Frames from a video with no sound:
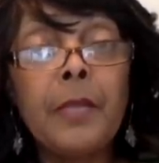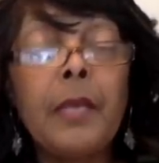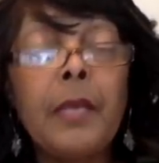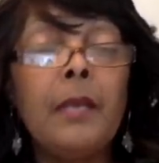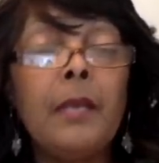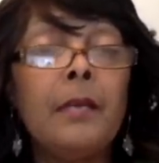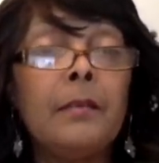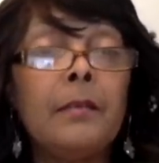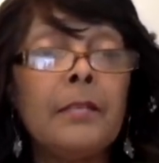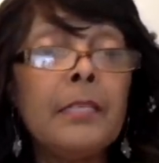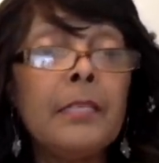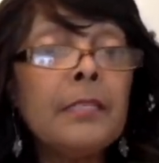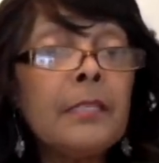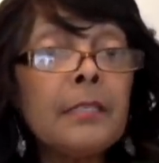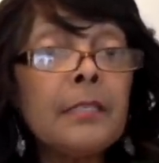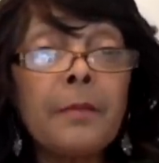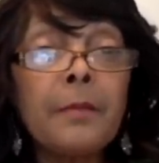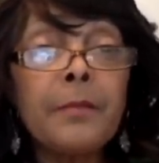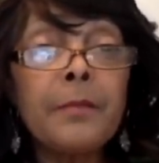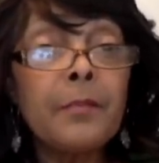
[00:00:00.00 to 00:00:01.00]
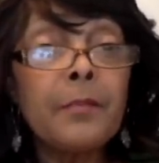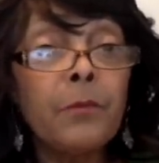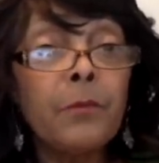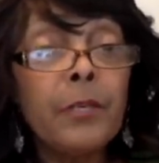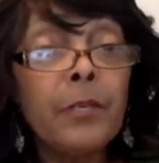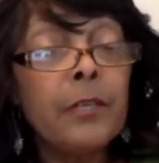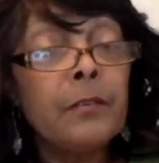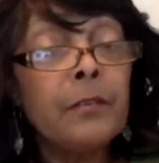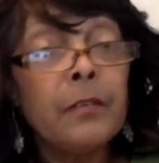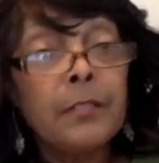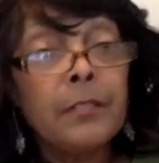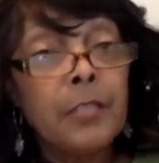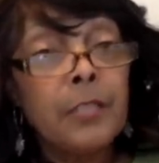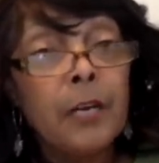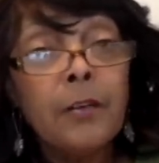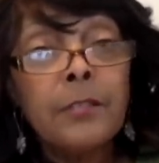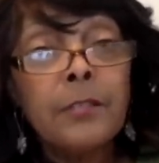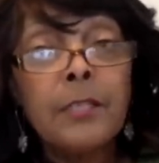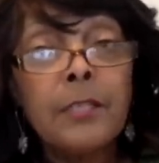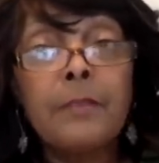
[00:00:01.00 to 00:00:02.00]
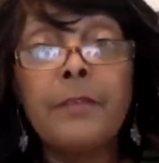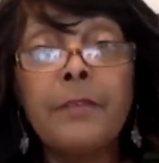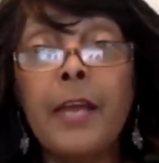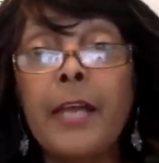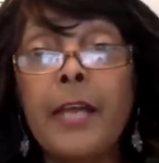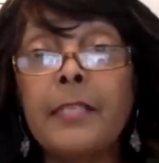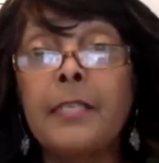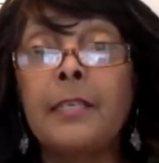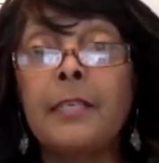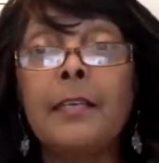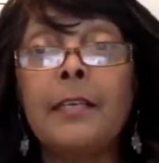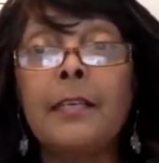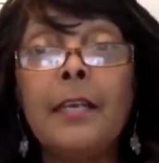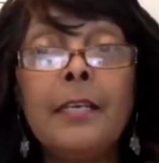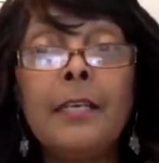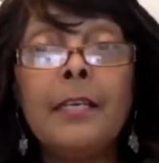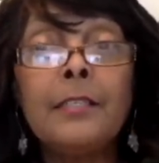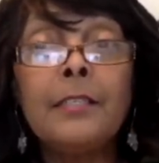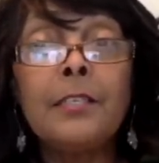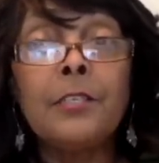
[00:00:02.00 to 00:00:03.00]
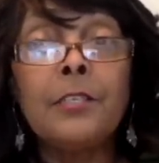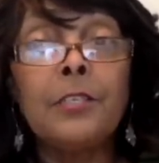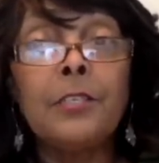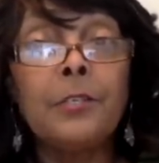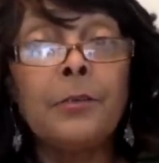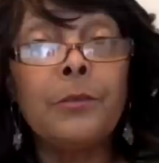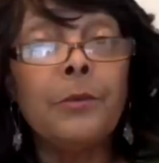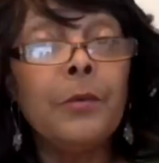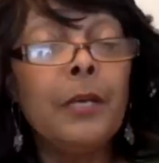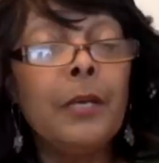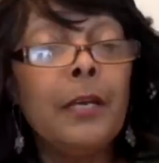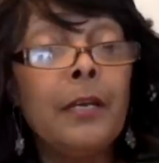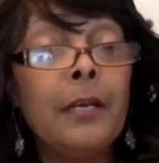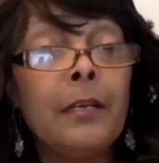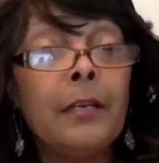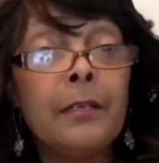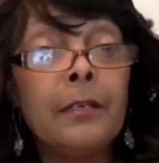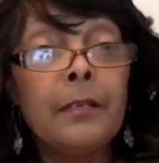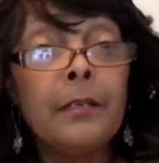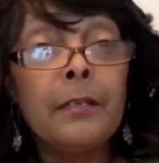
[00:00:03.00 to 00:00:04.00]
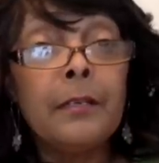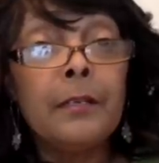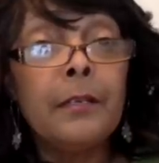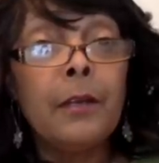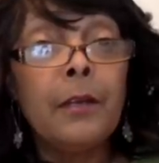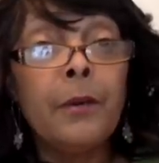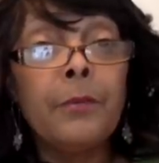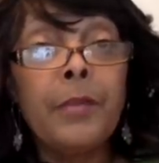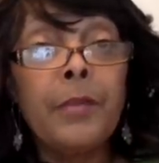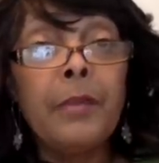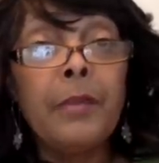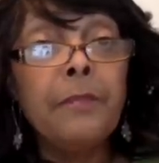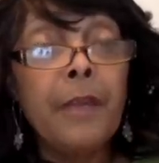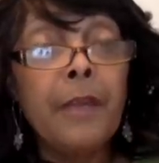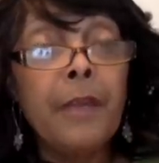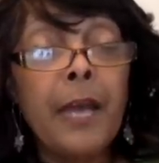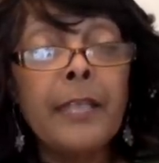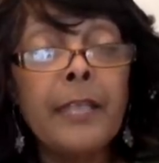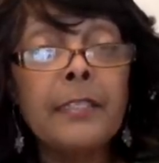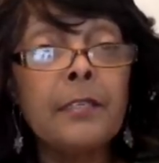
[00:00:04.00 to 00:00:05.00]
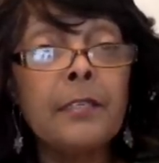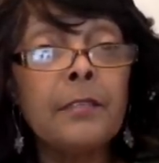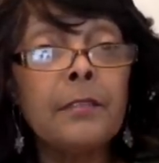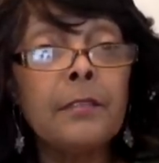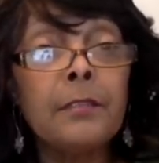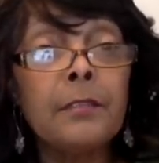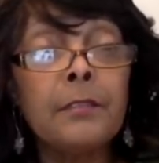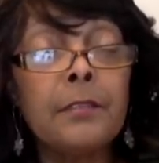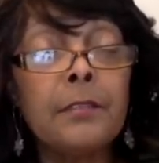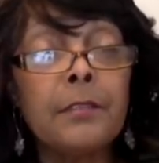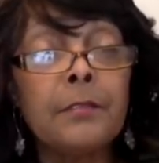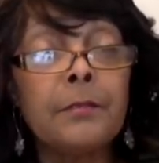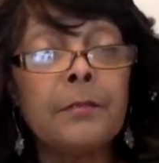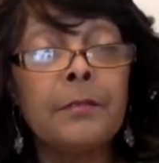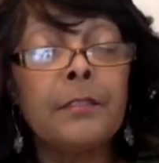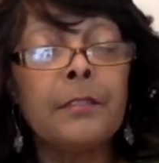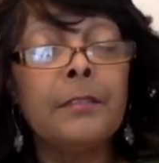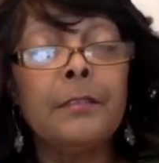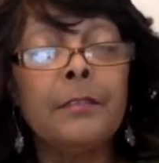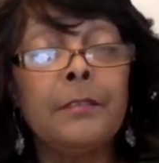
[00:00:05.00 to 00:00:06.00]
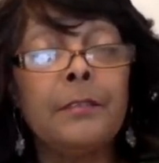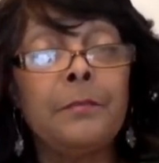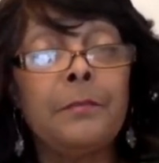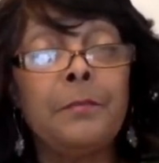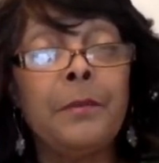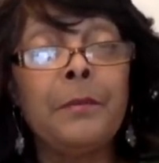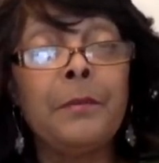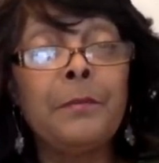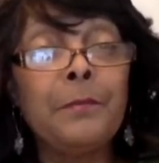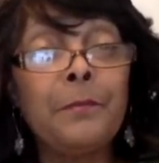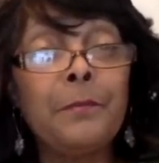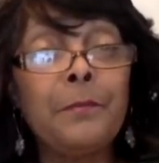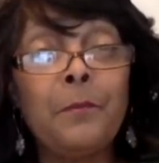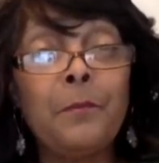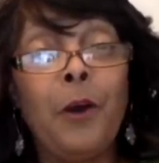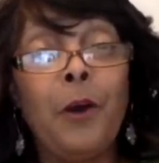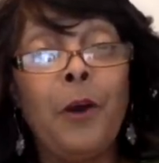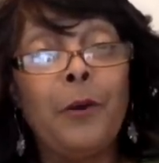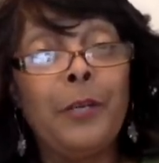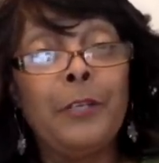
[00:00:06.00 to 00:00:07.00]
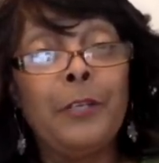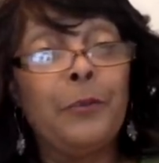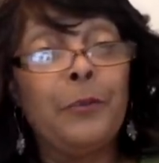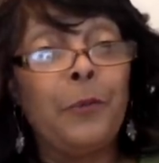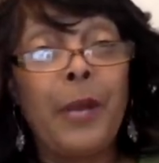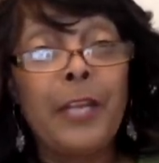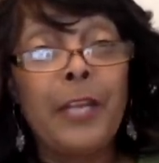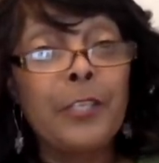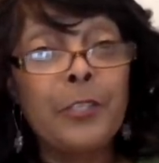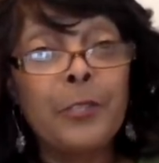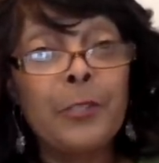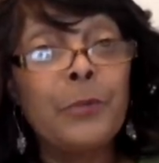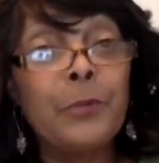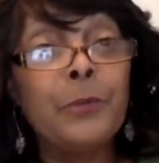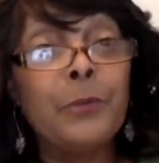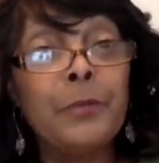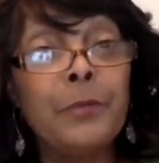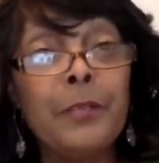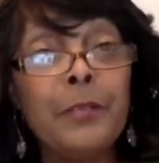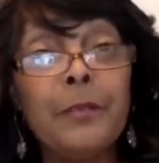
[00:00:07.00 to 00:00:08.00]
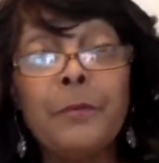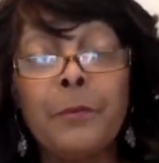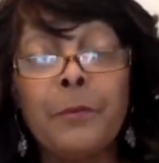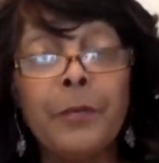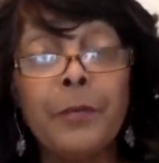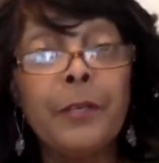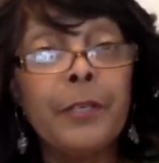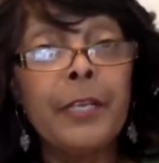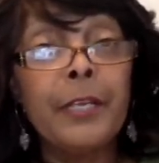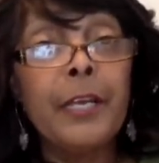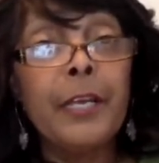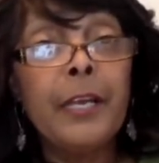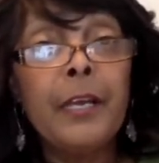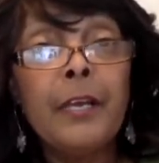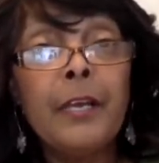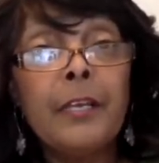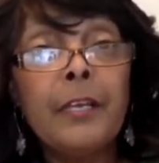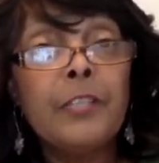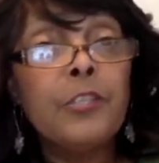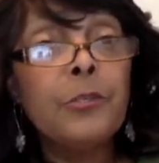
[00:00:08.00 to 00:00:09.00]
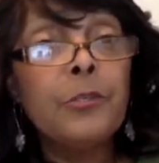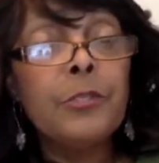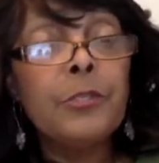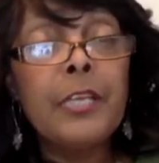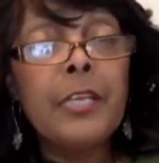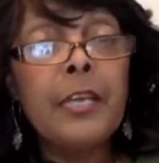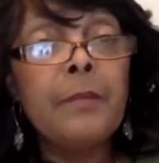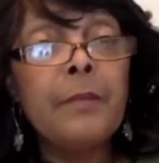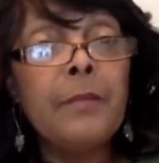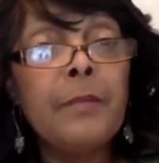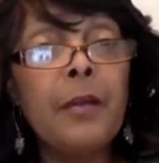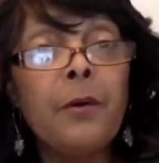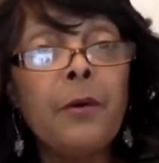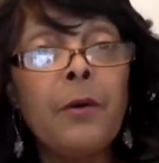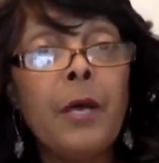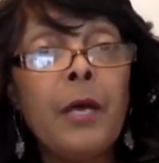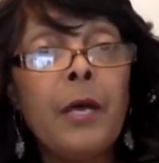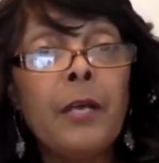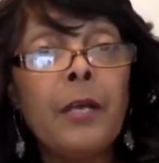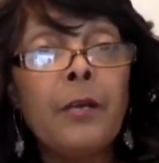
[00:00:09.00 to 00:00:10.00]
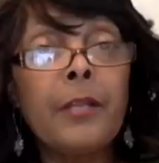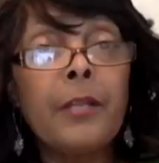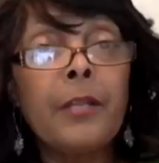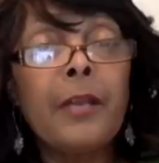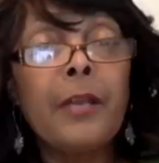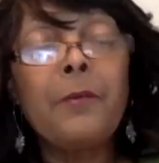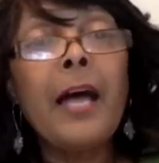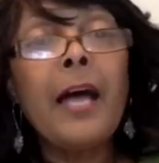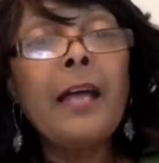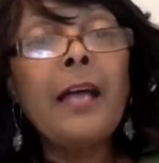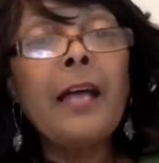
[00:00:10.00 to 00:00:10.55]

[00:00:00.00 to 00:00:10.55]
This is something we adults have got to do. You know, they've got to walk in gratitude, really, because you'll see them, they'll go like, well,